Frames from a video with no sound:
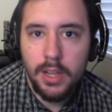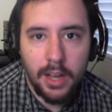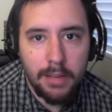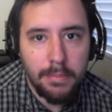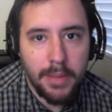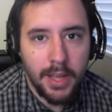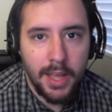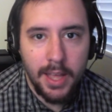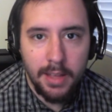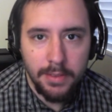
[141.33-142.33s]

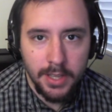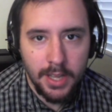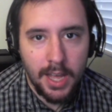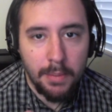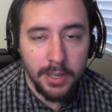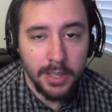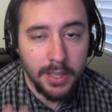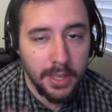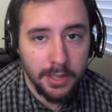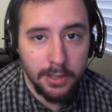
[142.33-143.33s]
combat heavy, I'm gonna
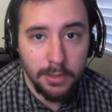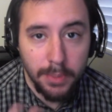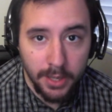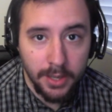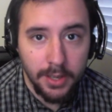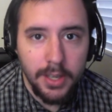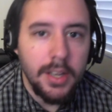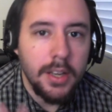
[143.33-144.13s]
kick your butt